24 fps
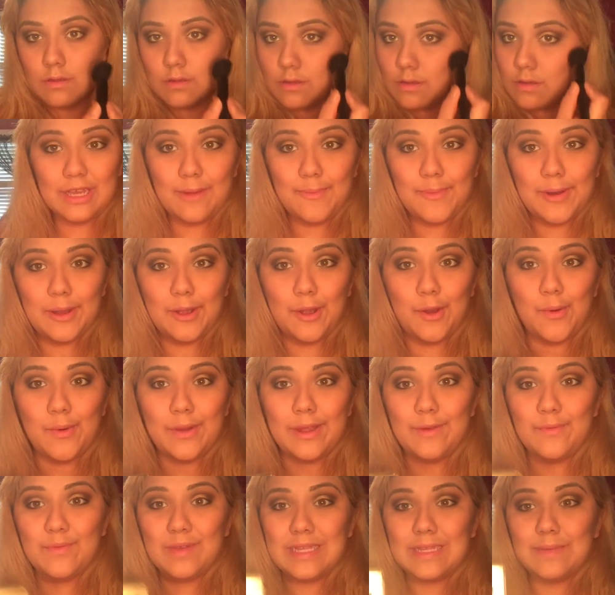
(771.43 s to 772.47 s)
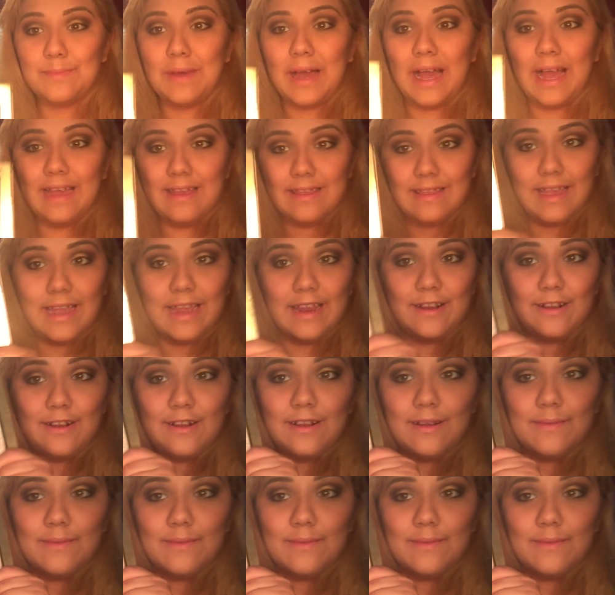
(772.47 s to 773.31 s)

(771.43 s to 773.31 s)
I'm going to go in with some highlighter.